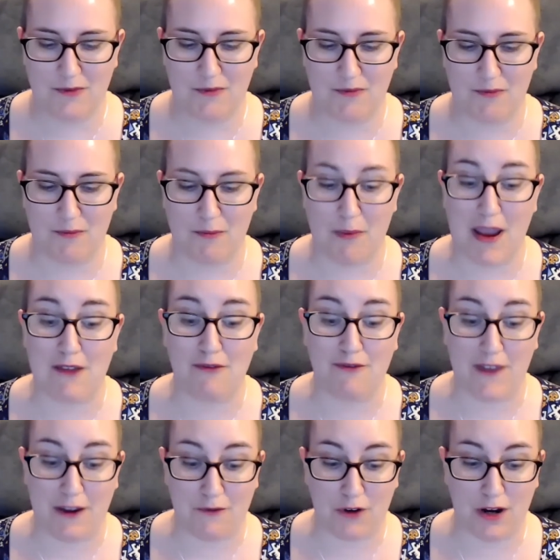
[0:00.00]
my
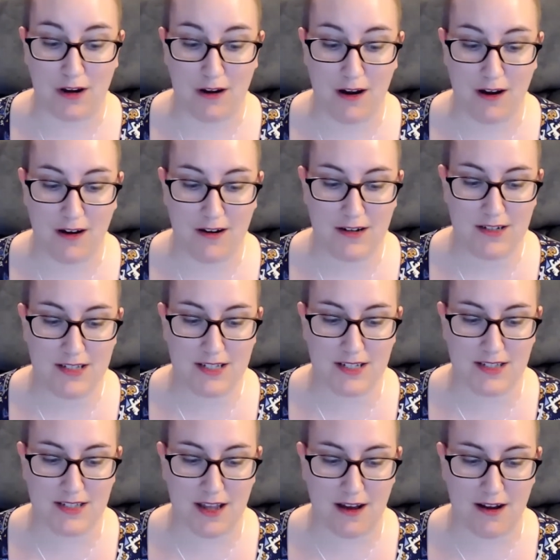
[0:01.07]
favorite cards,
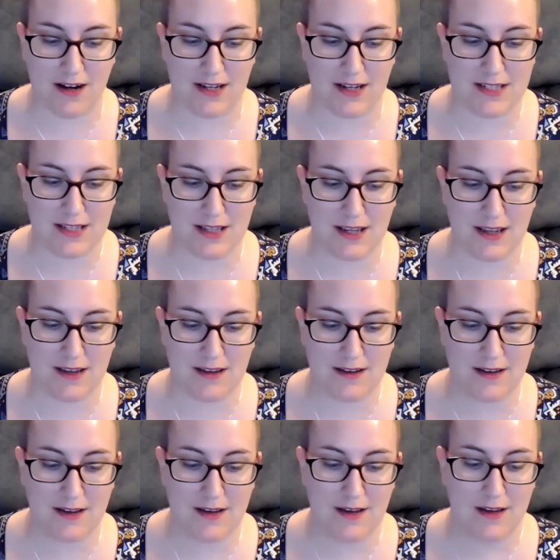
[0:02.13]
because honestly,
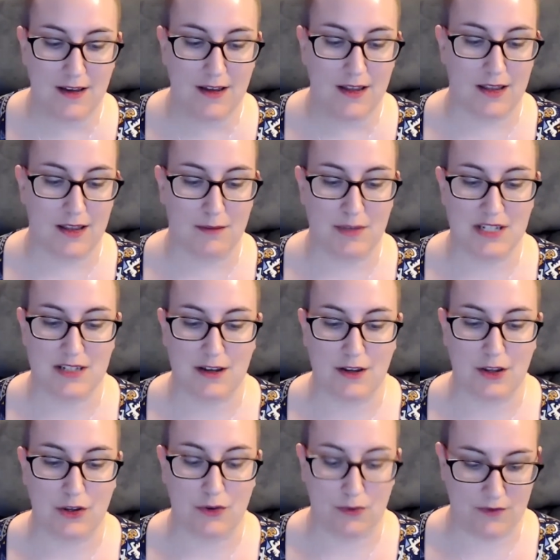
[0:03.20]
let me tell
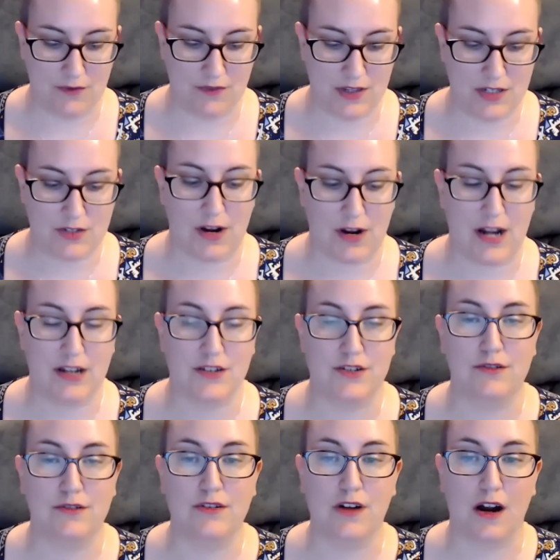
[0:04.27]
you, if this
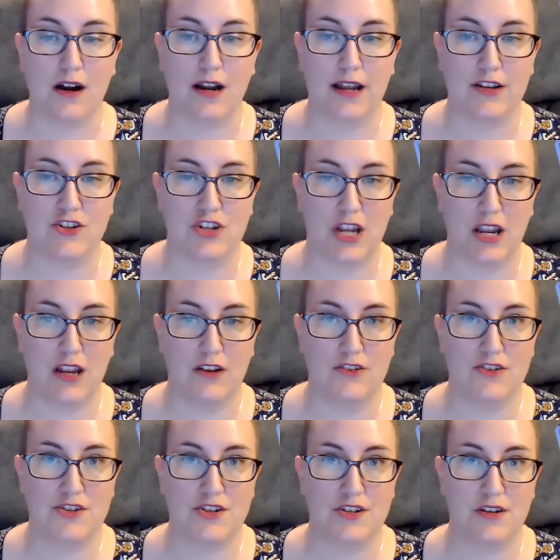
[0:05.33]
gratitude card had
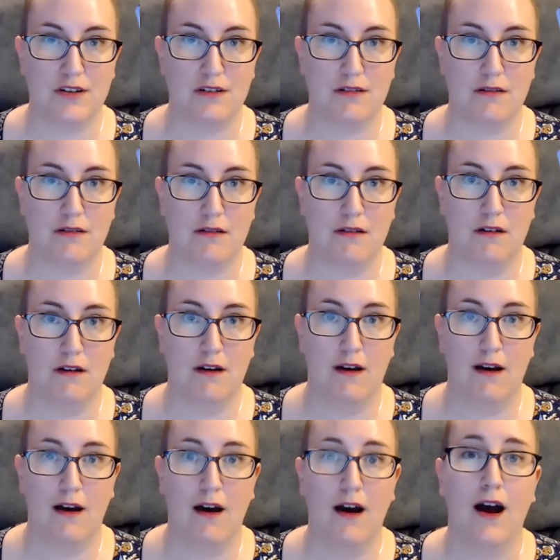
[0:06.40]
changed,
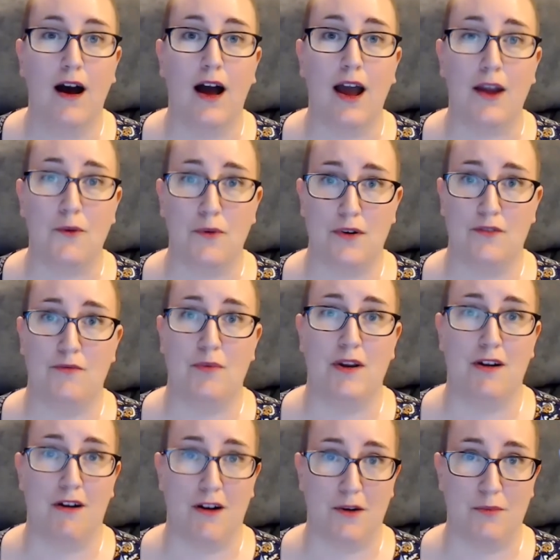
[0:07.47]
I would have been
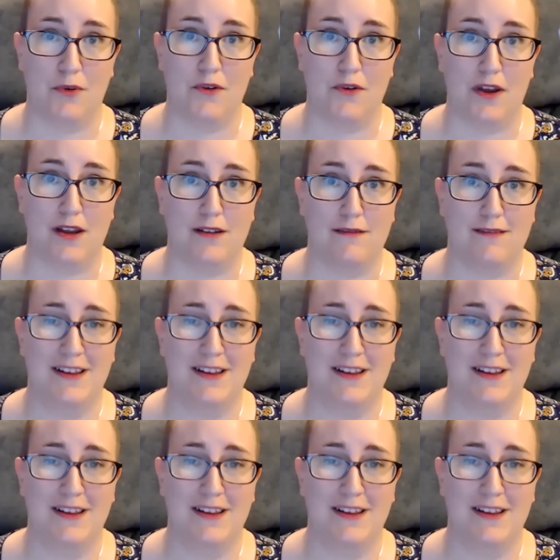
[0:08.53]
heartbroken.